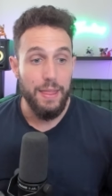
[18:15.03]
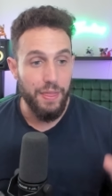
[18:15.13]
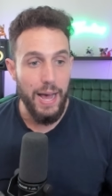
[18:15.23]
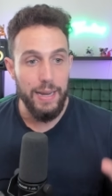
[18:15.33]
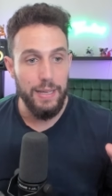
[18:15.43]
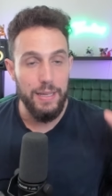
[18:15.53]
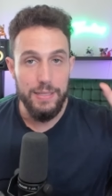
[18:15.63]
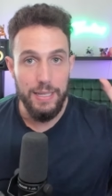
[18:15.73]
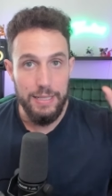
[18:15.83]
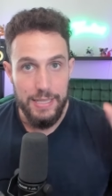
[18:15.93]
That
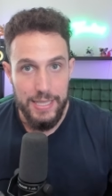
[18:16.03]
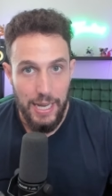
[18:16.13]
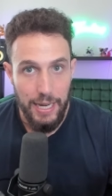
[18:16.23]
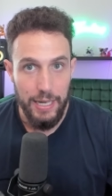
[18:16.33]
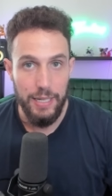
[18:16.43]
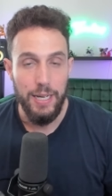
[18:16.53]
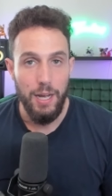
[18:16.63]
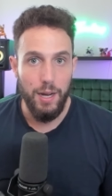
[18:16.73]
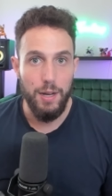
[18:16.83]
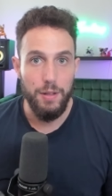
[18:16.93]
is insane.
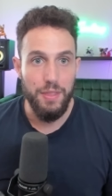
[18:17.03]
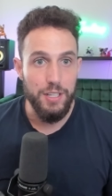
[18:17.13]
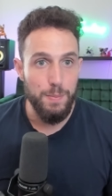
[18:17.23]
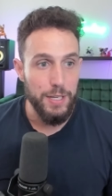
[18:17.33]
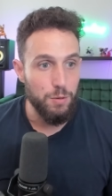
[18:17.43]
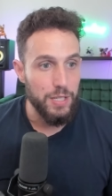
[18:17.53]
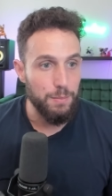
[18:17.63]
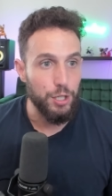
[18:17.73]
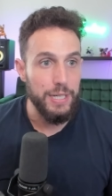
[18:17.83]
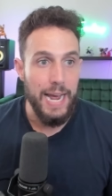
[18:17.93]
This mixed with
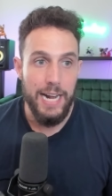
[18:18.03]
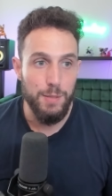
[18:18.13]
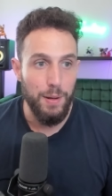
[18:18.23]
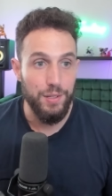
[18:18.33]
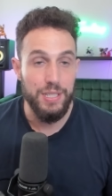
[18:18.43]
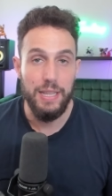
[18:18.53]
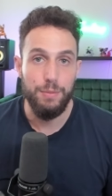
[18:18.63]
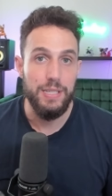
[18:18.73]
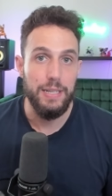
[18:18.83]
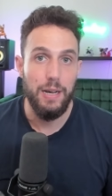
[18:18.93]
some good tax policy that
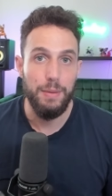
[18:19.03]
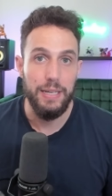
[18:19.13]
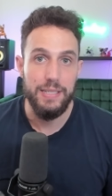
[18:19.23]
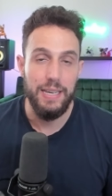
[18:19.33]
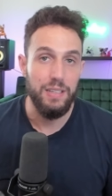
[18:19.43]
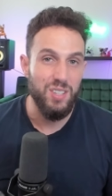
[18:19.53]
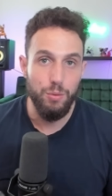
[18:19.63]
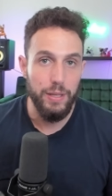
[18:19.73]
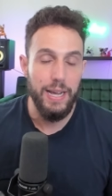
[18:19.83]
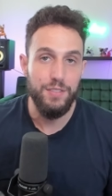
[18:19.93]
we see coming saying you don't
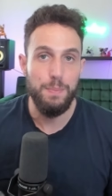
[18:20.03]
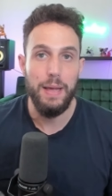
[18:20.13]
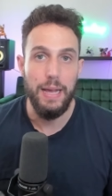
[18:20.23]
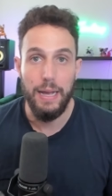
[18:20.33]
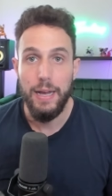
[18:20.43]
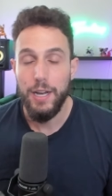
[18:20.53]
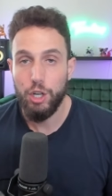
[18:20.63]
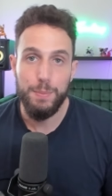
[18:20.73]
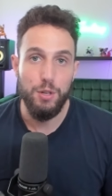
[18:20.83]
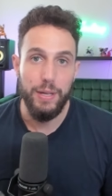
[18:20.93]
really have to pay
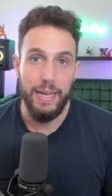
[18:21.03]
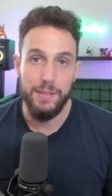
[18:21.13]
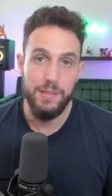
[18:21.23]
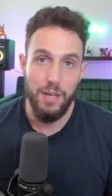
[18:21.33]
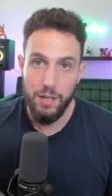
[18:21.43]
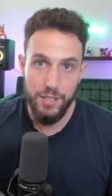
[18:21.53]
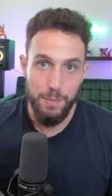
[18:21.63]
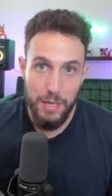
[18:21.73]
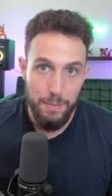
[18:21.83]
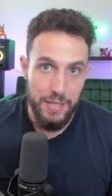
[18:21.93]
crypto gains on de
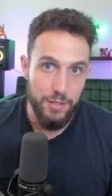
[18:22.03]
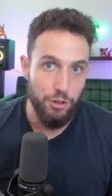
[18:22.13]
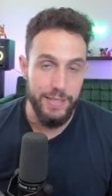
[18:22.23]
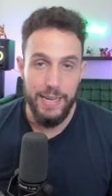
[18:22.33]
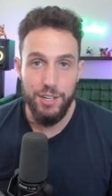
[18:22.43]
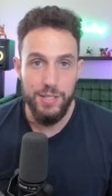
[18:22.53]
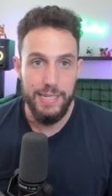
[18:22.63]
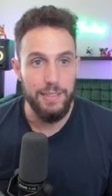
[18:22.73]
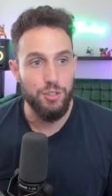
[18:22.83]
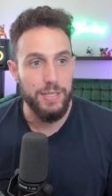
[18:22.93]
minimis transactions,
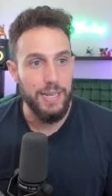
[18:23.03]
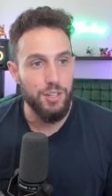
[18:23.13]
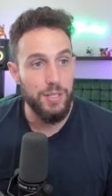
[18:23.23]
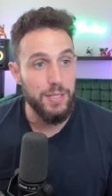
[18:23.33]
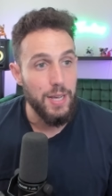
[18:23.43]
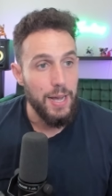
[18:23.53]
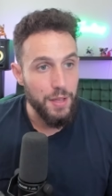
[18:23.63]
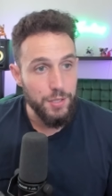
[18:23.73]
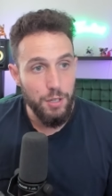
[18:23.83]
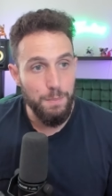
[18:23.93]
daily transactions.
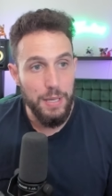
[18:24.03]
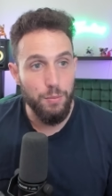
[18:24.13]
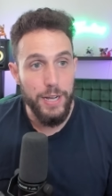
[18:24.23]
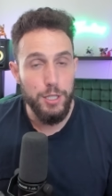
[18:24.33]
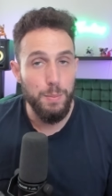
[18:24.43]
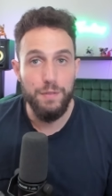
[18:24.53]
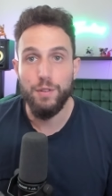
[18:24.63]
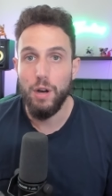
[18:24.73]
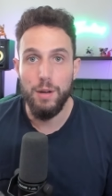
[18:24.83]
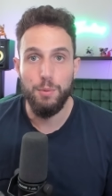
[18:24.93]
This could be the recipe
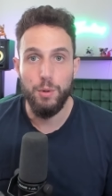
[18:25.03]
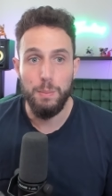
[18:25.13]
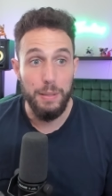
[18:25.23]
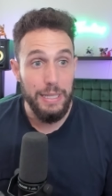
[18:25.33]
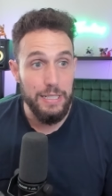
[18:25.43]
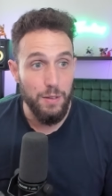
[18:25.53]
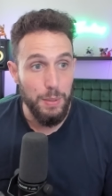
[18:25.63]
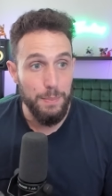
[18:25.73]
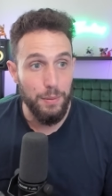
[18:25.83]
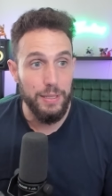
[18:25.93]
for onboarding billions of
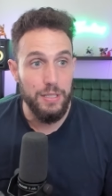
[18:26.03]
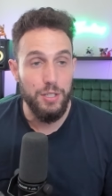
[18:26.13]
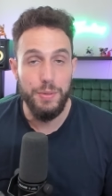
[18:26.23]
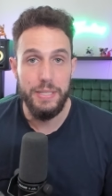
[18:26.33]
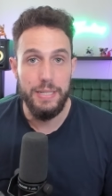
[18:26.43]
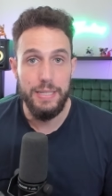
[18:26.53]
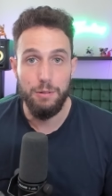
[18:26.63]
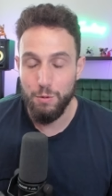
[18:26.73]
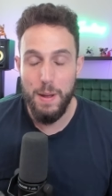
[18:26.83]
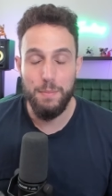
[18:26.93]
people into
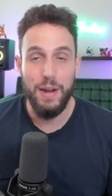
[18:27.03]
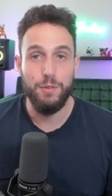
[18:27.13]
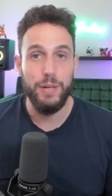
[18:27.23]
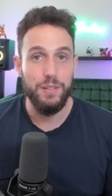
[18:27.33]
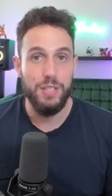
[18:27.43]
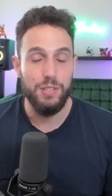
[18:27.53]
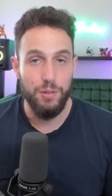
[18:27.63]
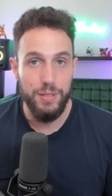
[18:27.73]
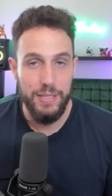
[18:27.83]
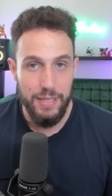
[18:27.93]
USDC. Remember, everyone else's
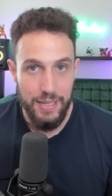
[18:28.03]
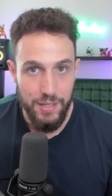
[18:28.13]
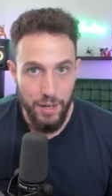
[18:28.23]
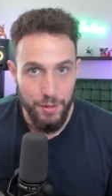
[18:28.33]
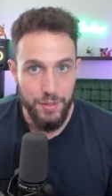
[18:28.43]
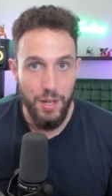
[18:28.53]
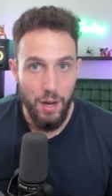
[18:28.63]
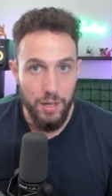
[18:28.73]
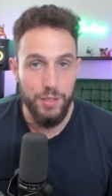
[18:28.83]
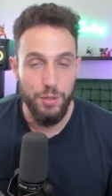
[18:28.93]
currency is utter
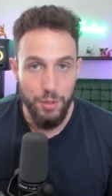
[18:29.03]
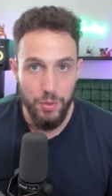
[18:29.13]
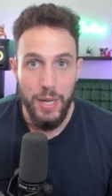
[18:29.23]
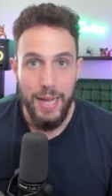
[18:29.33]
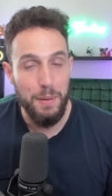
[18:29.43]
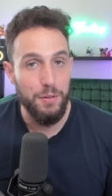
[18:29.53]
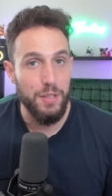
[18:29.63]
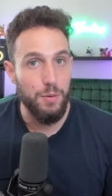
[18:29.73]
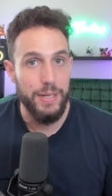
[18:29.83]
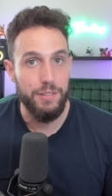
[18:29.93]
dog doo-doo compared to
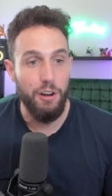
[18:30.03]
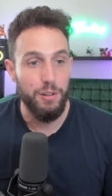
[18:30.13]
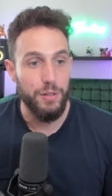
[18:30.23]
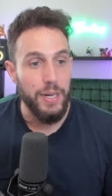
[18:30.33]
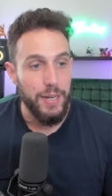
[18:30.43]
the US dollar.